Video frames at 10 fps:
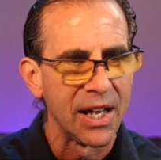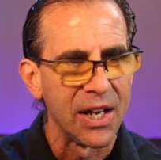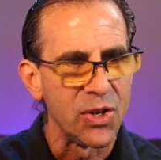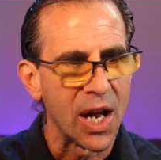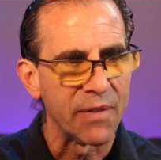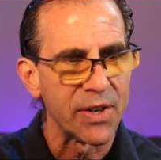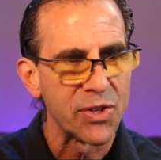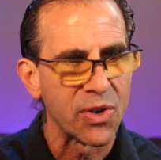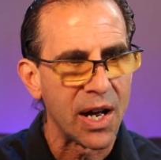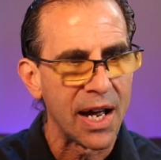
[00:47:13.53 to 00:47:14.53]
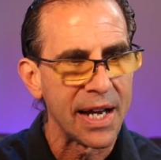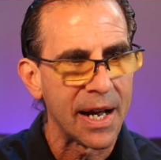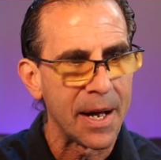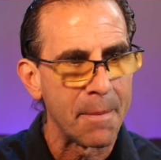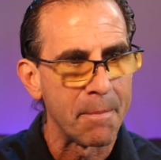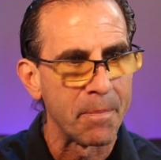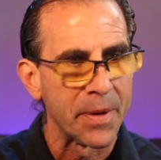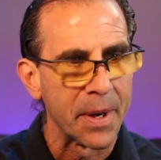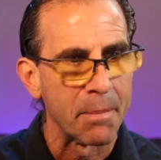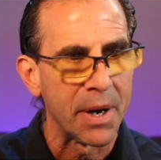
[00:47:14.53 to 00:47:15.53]
you ever try
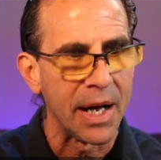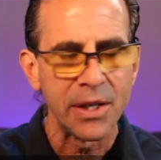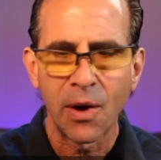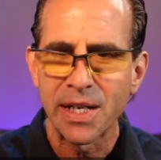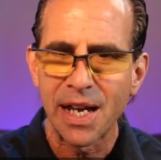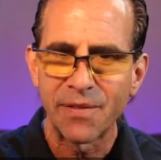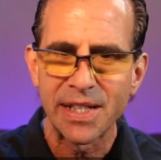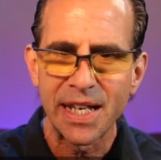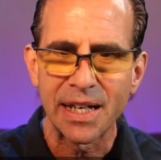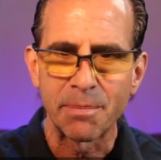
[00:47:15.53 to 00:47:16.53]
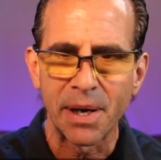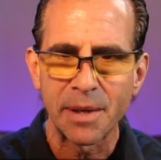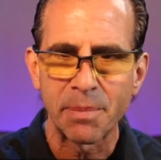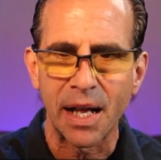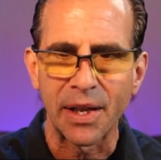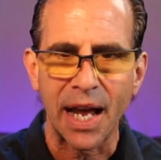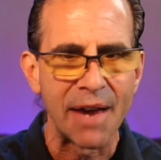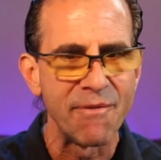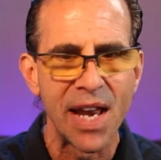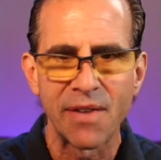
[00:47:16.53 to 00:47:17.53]
pine? No, I never did. Pine pollen. I
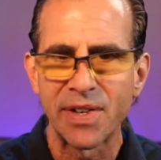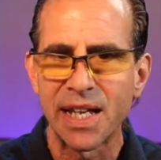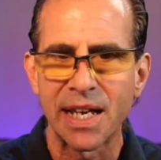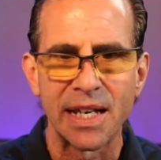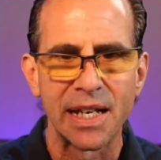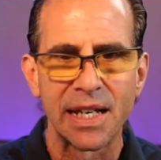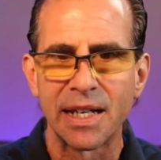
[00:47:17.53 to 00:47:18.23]
never did.